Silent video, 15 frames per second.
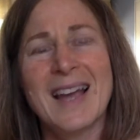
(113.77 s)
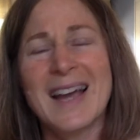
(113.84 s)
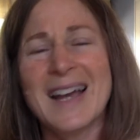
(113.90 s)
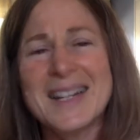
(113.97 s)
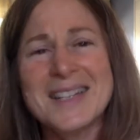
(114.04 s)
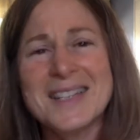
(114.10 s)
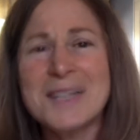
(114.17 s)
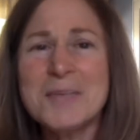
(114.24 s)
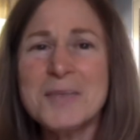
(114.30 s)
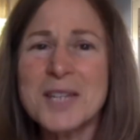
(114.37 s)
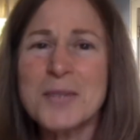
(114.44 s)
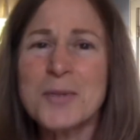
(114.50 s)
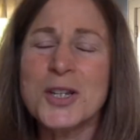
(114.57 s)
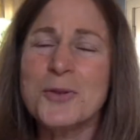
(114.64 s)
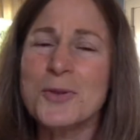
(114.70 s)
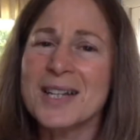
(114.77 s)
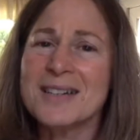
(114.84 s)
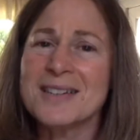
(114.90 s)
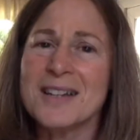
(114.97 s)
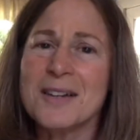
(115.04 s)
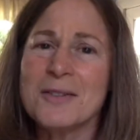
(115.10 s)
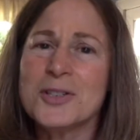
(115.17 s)
And it seems like when you
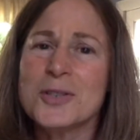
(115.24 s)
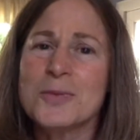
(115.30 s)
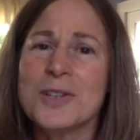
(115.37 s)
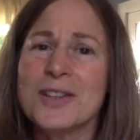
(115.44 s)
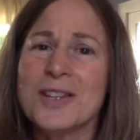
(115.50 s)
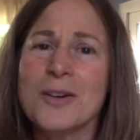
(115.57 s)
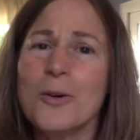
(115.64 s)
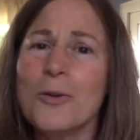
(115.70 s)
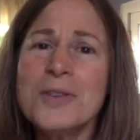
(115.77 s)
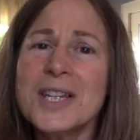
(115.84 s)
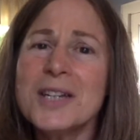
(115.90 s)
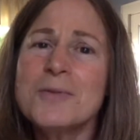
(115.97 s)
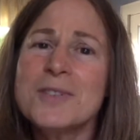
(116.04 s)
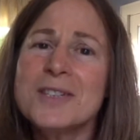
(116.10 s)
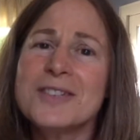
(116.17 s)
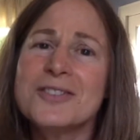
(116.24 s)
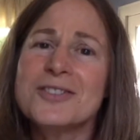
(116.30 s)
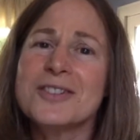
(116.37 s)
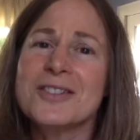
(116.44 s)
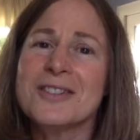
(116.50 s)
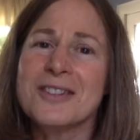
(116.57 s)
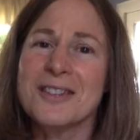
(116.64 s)
get down to it, the only
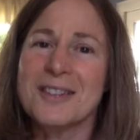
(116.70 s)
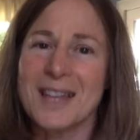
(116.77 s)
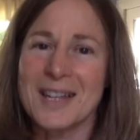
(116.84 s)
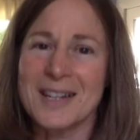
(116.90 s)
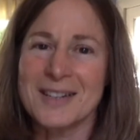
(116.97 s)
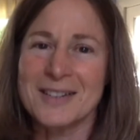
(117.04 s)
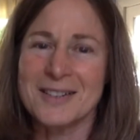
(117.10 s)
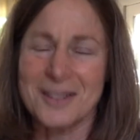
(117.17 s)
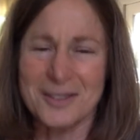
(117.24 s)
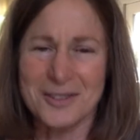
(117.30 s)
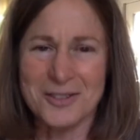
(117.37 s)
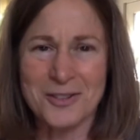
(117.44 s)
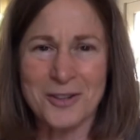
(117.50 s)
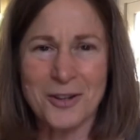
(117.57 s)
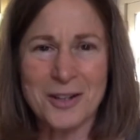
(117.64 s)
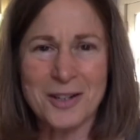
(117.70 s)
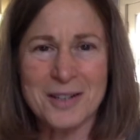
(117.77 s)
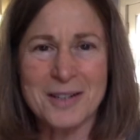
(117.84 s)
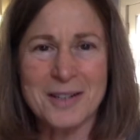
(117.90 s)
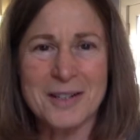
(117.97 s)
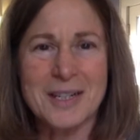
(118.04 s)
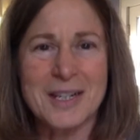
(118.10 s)
religion that does not
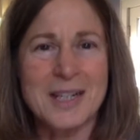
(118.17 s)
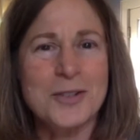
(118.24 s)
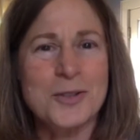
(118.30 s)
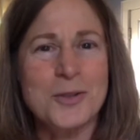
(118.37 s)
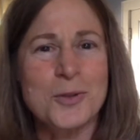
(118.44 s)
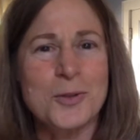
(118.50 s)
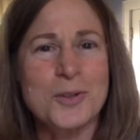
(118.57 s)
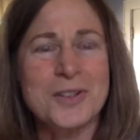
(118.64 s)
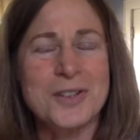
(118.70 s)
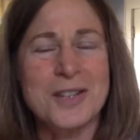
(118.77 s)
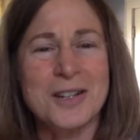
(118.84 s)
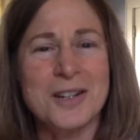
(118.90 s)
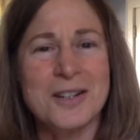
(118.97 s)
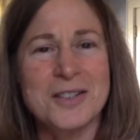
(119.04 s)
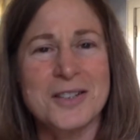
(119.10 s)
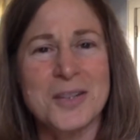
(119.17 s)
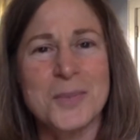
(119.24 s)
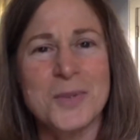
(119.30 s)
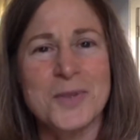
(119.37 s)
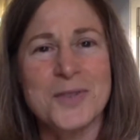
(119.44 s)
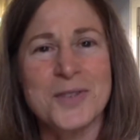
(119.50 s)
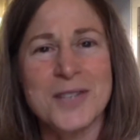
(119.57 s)
endorse the
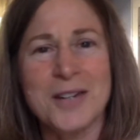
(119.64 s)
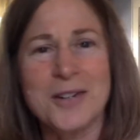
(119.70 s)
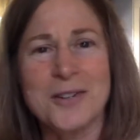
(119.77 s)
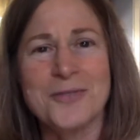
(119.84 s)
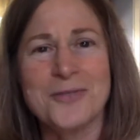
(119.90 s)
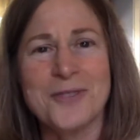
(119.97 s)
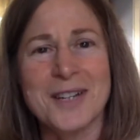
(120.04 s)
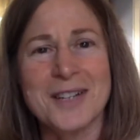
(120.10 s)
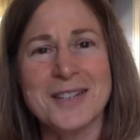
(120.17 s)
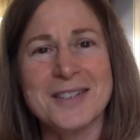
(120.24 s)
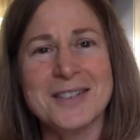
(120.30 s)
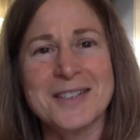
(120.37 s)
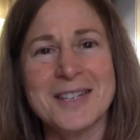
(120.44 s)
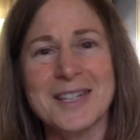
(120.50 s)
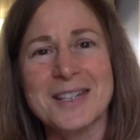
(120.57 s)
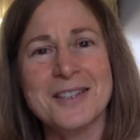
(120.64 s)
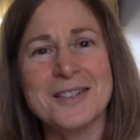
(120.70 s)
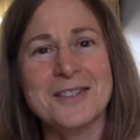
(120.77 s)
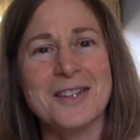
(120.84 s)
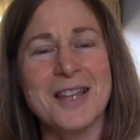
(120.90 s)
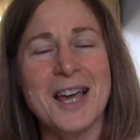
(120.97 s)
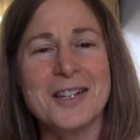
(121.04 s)
concept of sacrifice
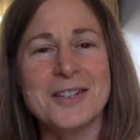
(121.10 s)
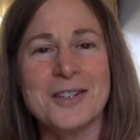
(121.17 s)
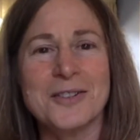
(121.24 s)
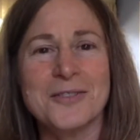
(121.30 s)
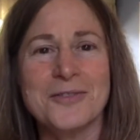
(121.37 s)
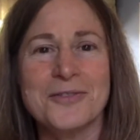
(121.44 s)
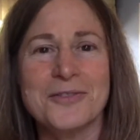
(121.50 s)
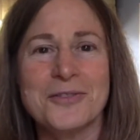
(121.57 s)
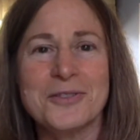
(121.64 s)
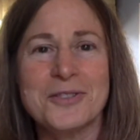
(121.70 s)
is that of